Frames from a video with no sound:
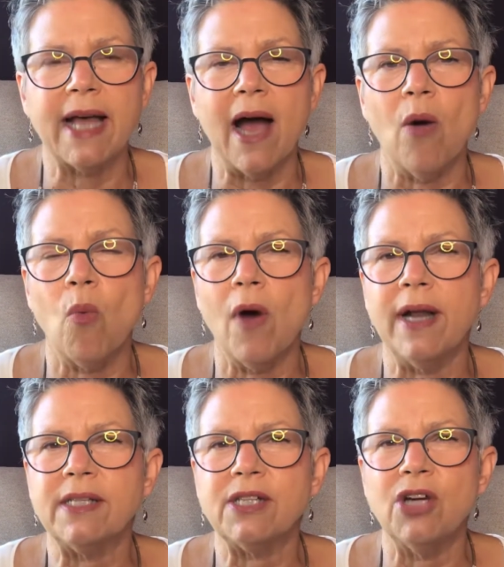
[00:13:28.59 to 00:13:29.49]
out what
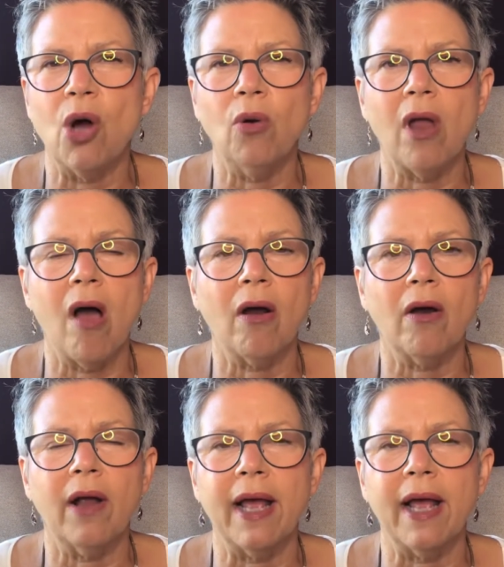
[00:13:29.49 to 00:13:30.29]
is no longer